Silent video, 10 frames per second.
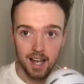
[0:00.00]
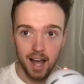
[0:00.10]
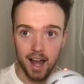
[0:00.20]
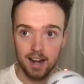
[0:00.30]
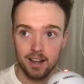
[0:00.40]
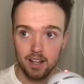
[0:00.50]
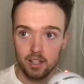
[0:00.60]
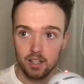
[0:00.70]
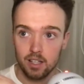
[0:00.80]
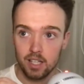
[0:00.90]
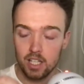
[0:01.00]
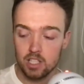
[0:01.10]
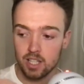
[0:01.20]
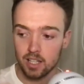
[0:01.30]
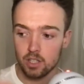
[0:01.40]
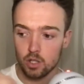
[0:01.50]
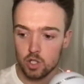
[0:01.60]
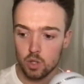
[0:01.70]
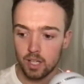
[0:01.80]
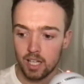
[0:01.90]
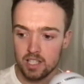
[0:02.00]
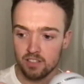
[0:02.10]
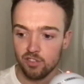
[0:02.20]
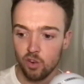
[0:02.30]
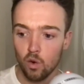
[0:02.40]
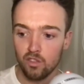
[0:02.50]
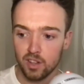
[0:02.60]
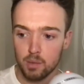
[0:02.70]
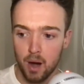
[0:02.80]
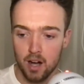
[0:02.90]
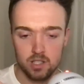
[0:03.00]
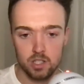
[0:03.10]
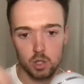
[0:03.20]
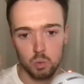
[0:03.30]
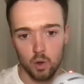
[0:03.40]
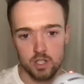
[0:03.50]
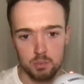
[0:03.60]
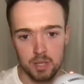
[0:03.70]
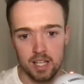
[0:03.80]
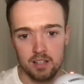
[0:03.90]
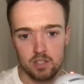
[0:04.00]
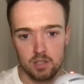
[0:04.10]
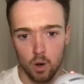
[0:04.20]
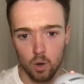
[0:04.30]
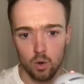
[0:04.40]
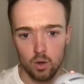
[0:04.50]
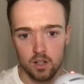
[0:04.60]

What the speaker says: And each thing that you're doing is a vote for the person that you want to be tomorrow.